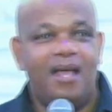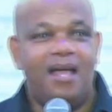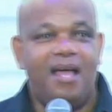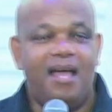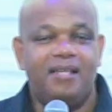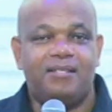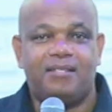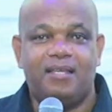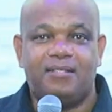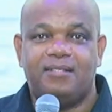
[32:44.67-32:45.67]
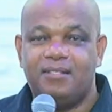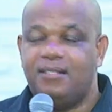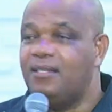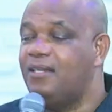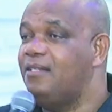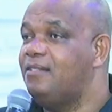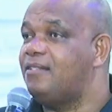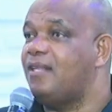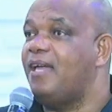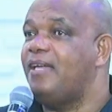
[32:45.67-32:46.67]
I sat
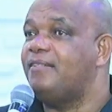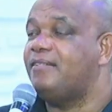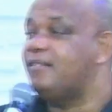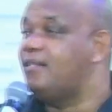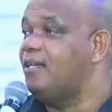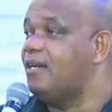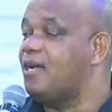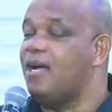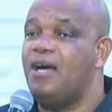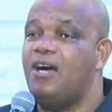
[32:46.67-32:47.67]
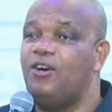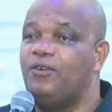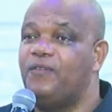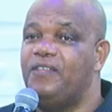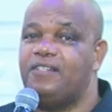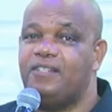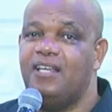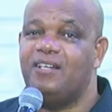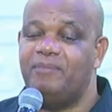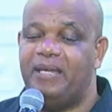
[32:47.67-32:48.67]
inside a car of this
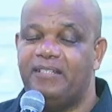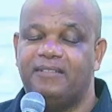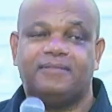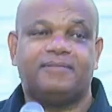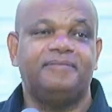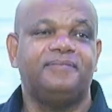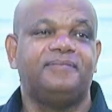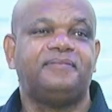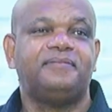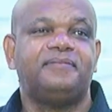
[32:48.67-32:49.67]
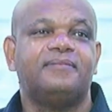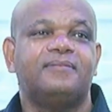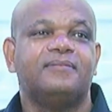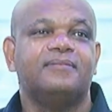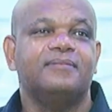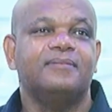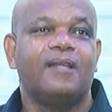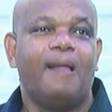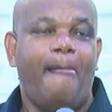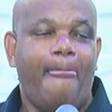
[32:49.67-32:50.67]
young man
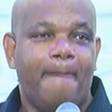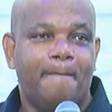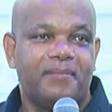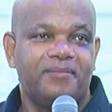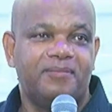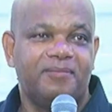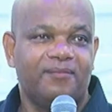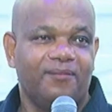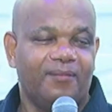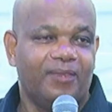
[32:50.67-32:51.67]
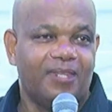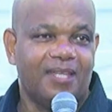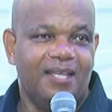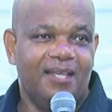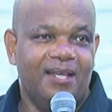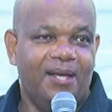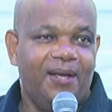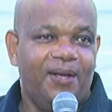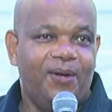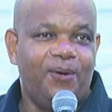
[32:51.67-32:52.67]

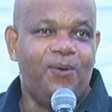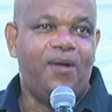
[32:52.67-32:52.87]
who I